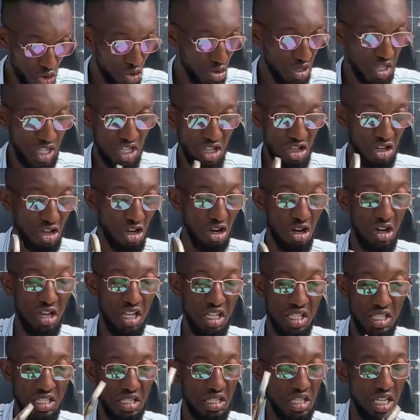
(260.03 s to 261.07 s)
to secure
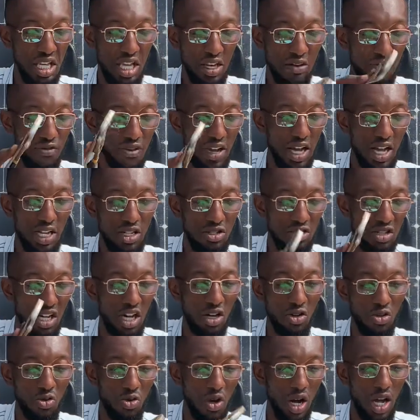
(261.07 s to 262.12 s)
it then fine you
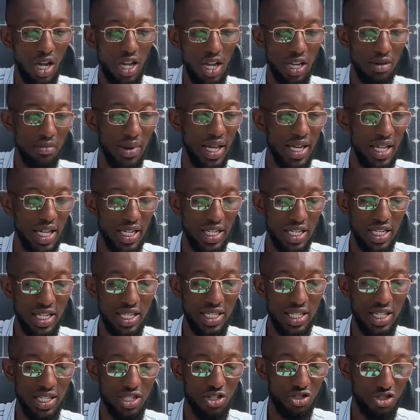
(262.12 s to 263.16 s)
can go ahead but then
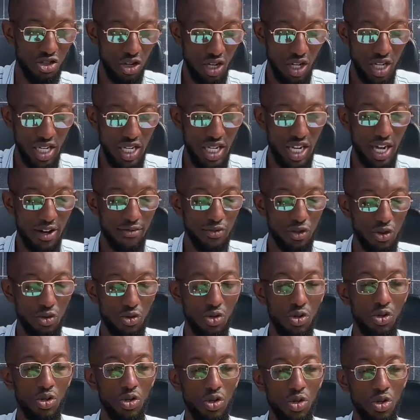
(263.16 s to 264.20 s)
this is strong enough to
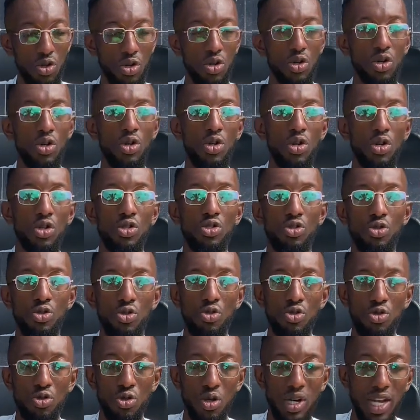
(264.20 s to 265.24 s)
to,
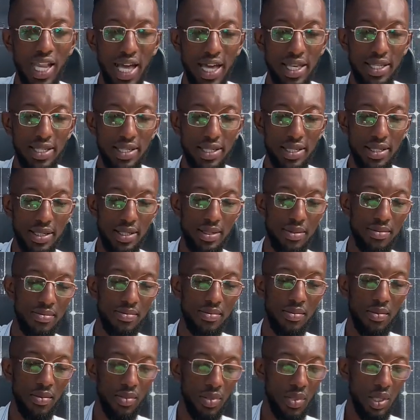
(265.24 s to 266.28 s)
to last
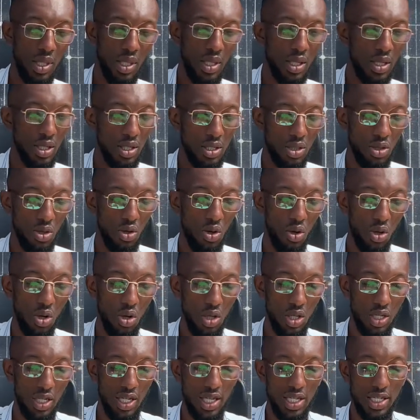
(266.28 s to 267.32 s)
so
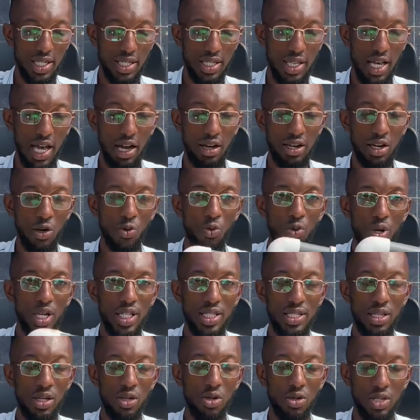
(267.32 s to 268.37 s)
this is how the
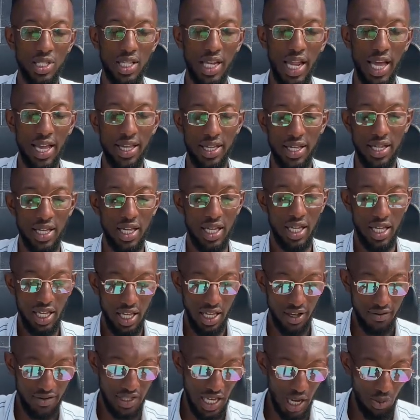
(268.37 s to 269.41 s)
weight looks like
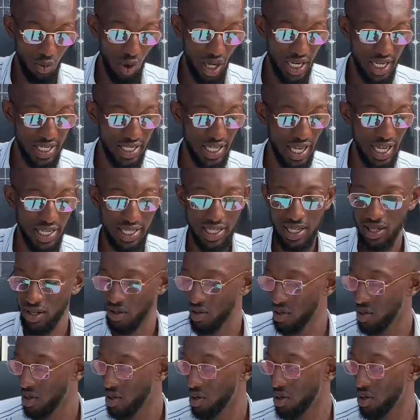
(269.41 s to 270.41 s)
if someone is asking